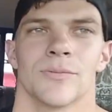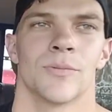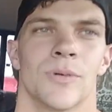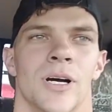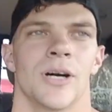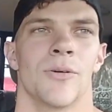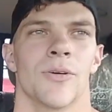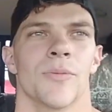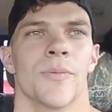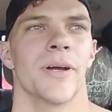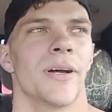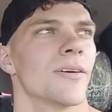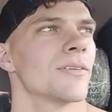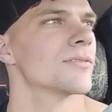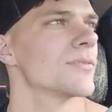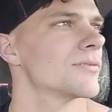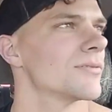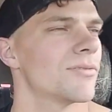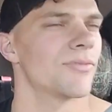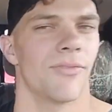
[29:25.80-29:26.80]
Well, we're about
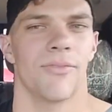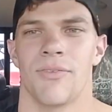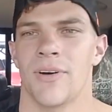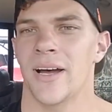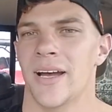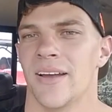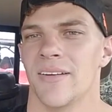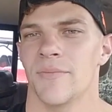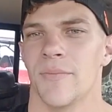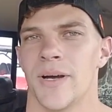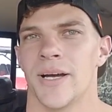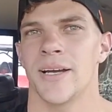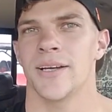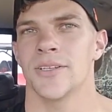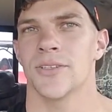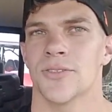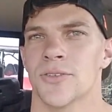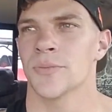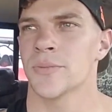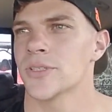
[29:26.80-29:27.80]
5
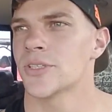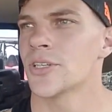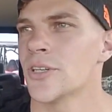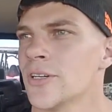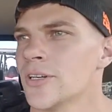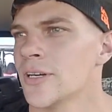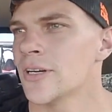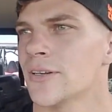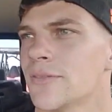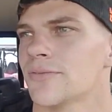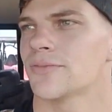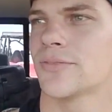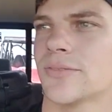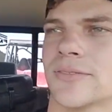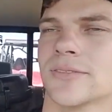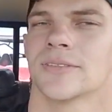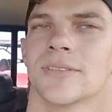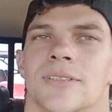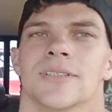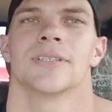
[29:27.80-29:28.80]
miles from the turnoff.
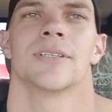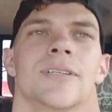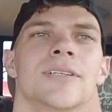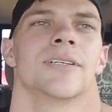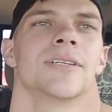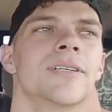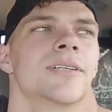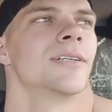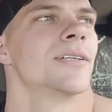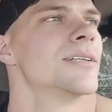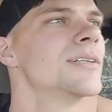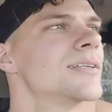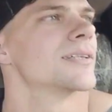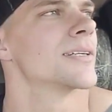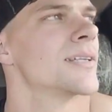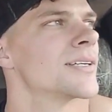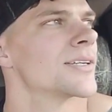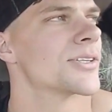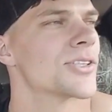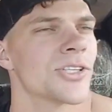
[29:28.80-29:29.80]

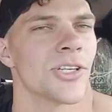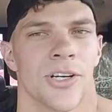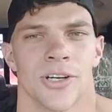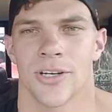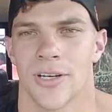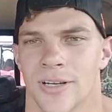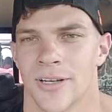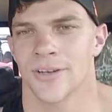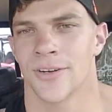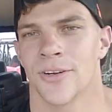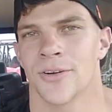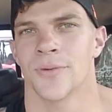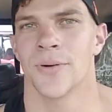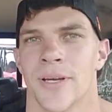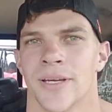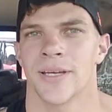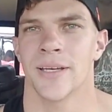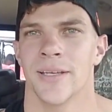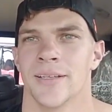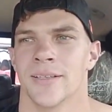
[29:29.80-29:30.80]
Gonna start hunting our
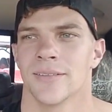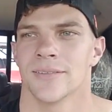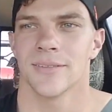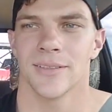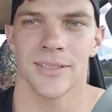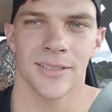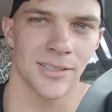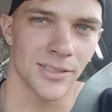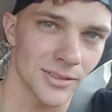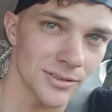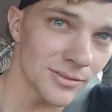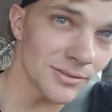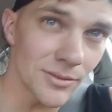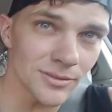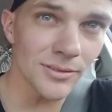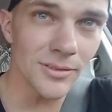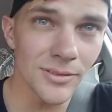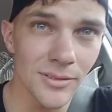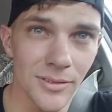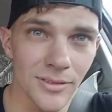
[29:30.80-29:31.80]
way in. It's
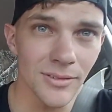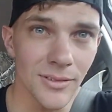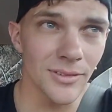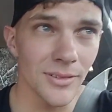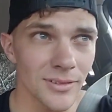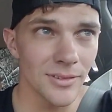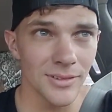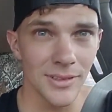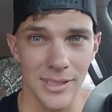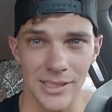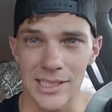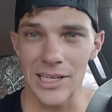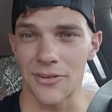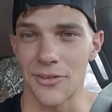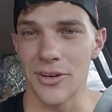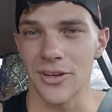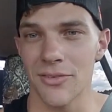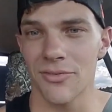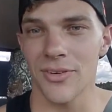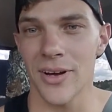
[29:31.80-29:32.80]

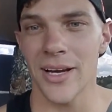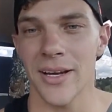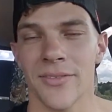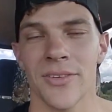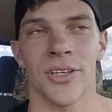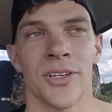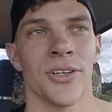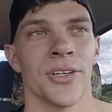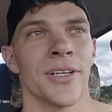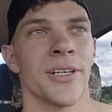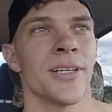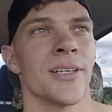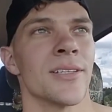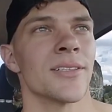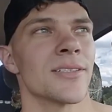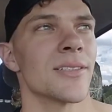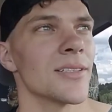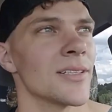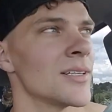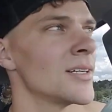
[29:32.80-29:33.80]
75
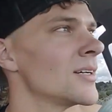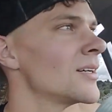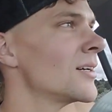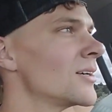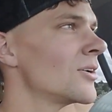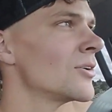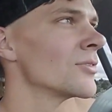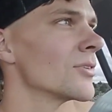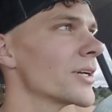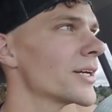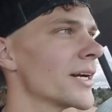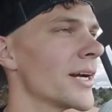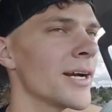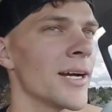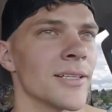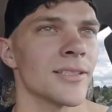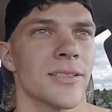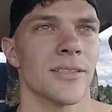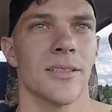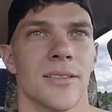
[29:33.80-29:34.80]
degrees,
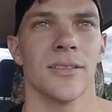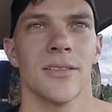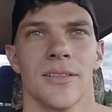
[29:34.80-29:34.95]
overcast.